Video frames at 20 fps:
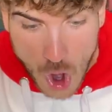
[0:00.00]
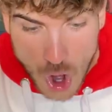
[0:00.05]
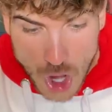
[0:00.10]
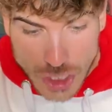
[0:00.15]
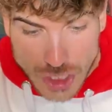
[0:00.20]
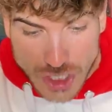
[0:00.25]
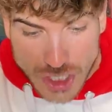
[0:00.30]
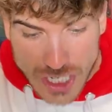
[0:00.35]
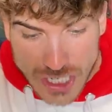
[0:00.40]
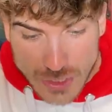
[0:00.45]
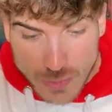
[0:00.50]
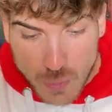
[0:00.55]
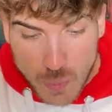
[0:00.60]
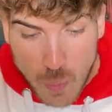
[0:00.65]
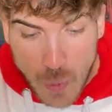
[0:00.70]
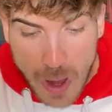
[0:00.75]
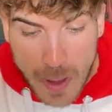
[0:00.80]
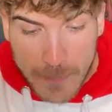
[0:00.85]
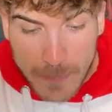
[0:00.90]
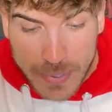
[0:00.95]
She has
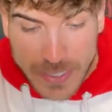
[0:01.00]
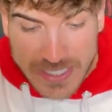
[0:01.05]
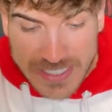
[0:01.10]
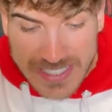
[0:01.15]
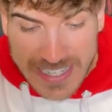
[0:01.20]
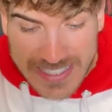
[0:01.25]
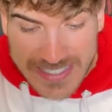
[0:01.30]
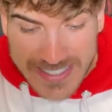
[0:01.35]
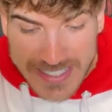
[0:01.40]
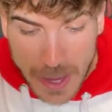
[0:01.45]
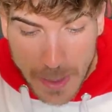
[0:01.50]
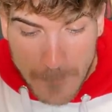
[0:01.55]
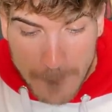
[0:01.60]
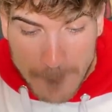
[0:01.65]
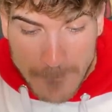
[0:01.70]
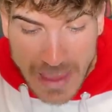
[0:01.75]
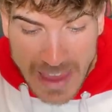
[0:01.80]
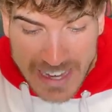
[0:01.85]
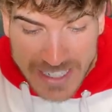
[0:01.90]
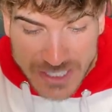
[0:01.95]
1%
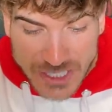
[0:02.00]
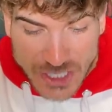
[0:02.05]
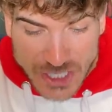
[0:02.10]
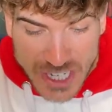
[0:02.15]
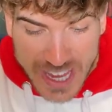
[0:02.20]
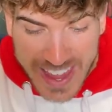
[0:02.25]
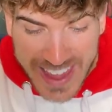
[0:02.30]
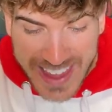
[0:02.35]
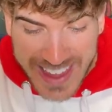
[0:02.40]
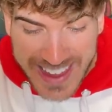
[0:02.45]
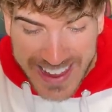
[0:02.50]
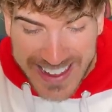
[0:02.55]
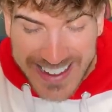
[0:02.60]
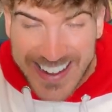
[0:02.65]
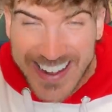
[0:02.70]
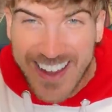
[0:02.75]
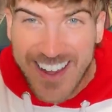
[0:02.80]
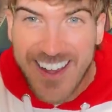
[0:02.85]
Dalmatian.